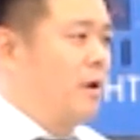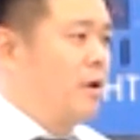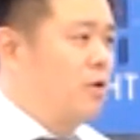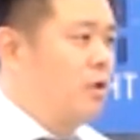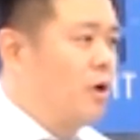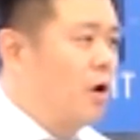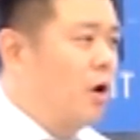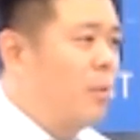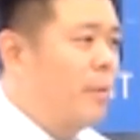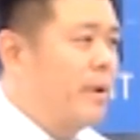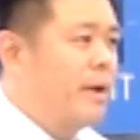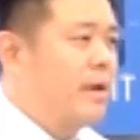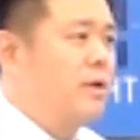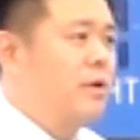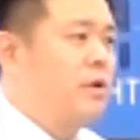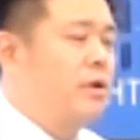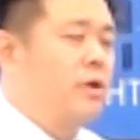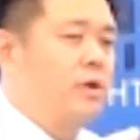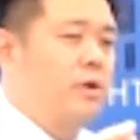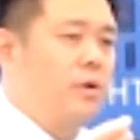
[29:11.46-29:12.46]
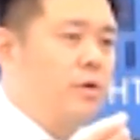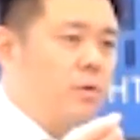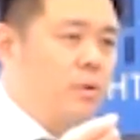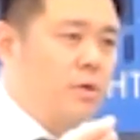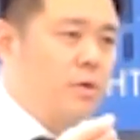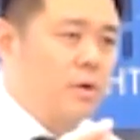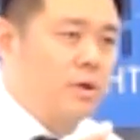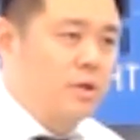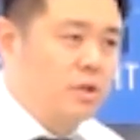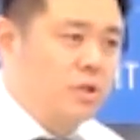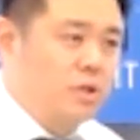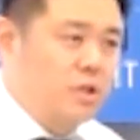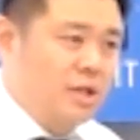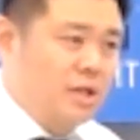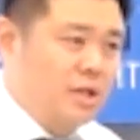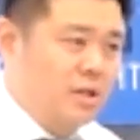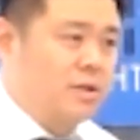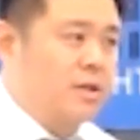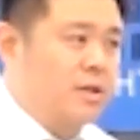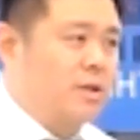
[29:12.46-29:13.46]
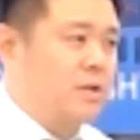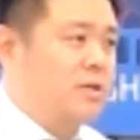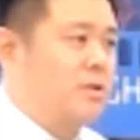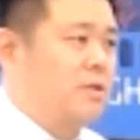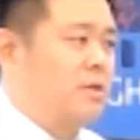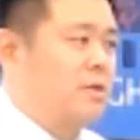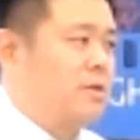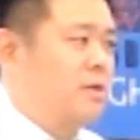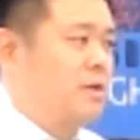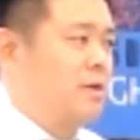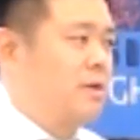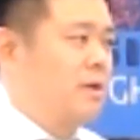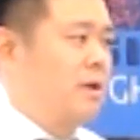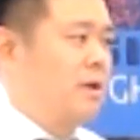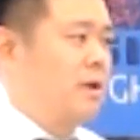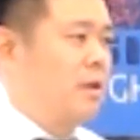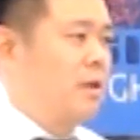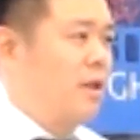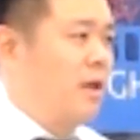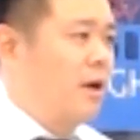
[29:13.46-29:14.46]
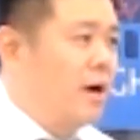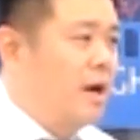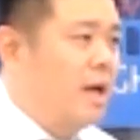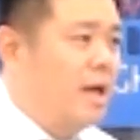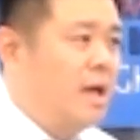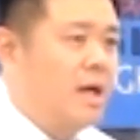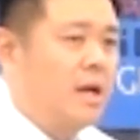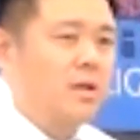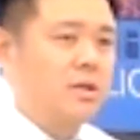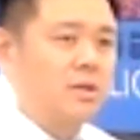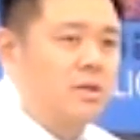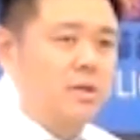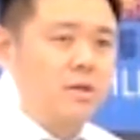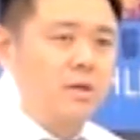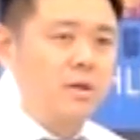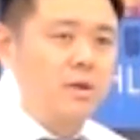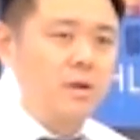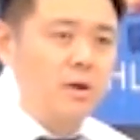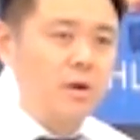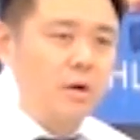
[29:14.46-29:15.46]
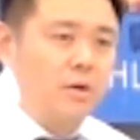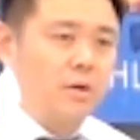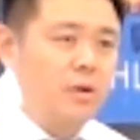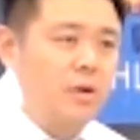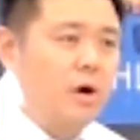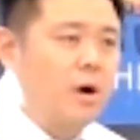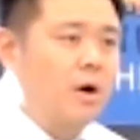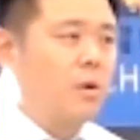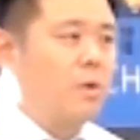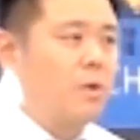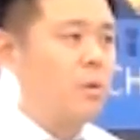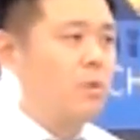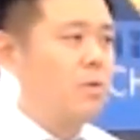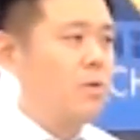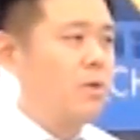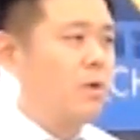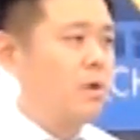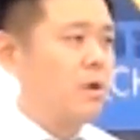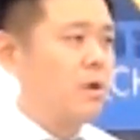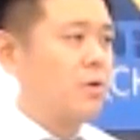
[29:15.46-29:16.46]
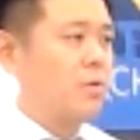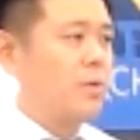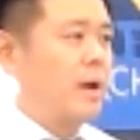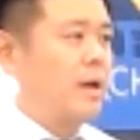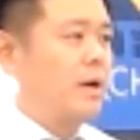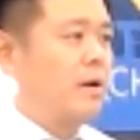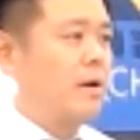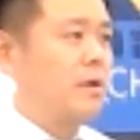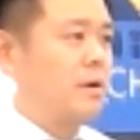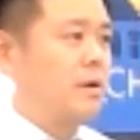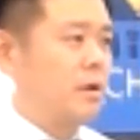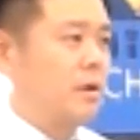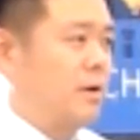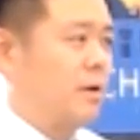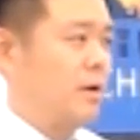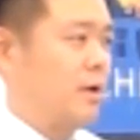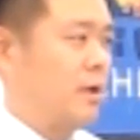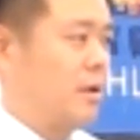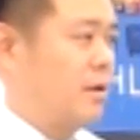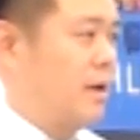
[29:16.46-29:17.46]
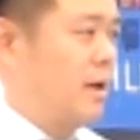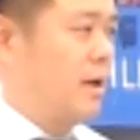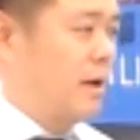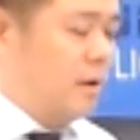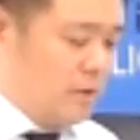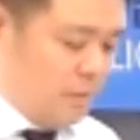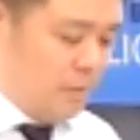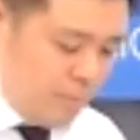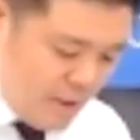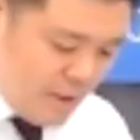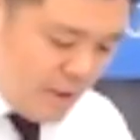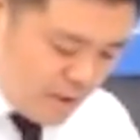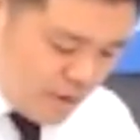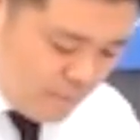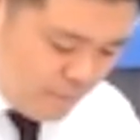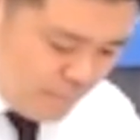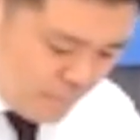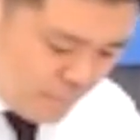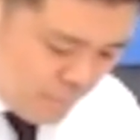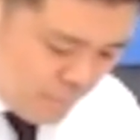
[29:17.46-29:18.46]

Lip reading: Knowing you, Jesus, there is no greater thing. Peter,